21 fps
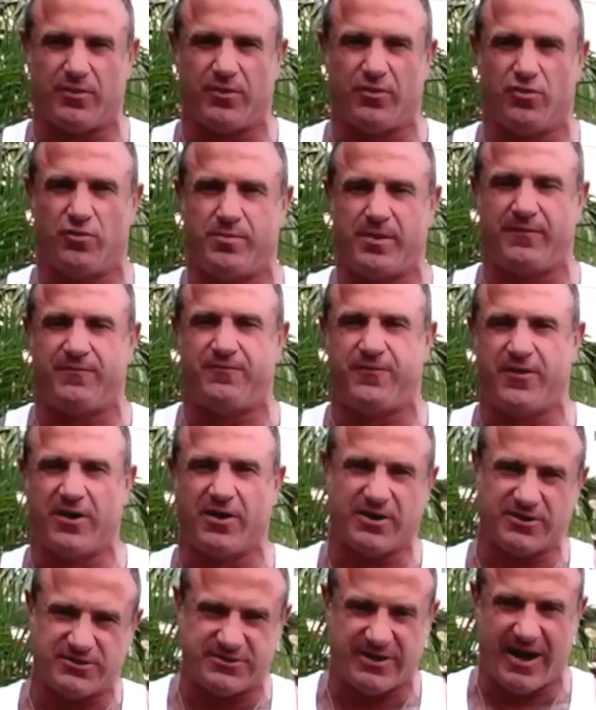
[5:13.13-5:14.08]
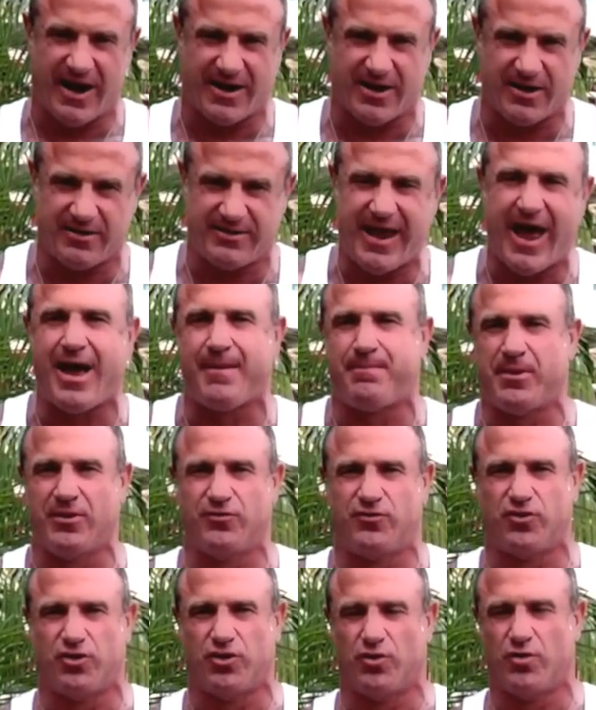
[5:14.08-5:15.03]
who would be fearless, and I could tap
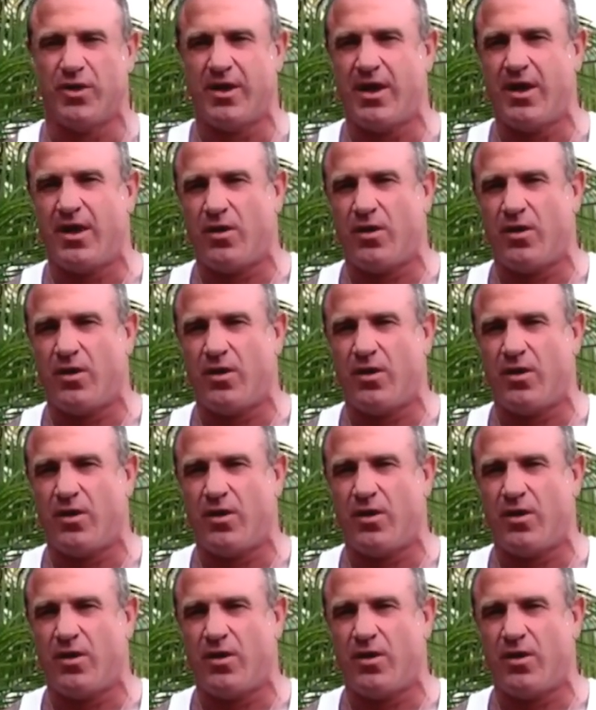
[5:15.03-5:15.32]
into